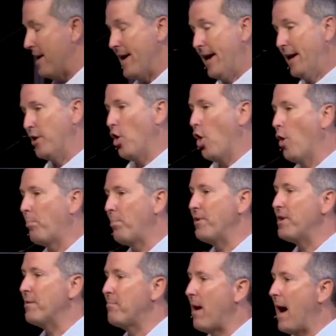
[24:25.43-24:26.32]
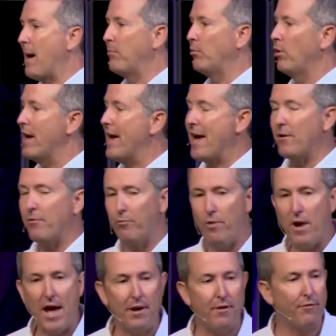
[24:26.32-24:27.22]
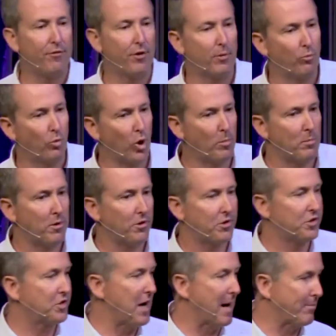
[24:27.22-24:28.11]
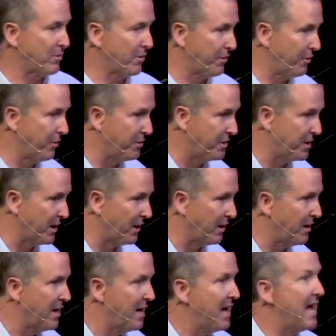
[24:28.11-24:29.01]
and opened a Bible and read from Romans chapter 13